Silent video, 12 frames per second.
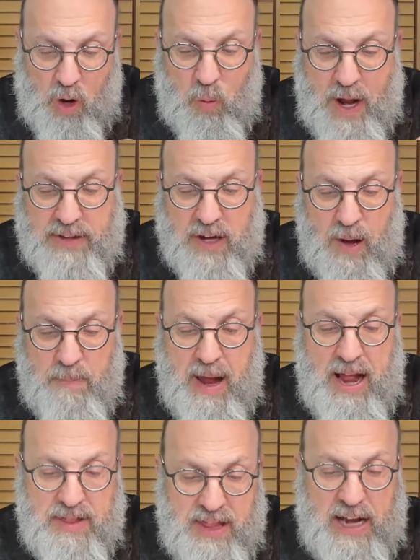went up
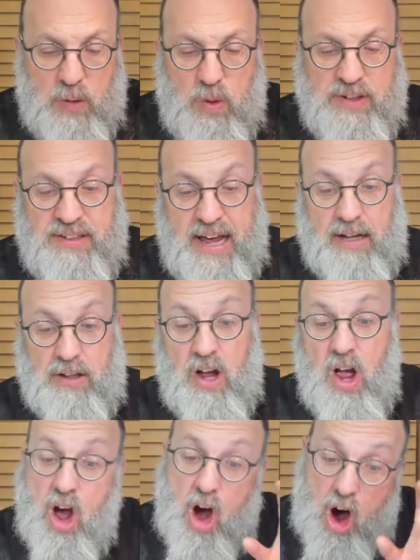and then it was settled.
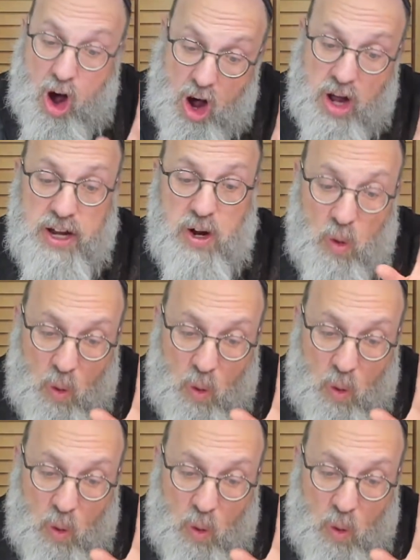Oy,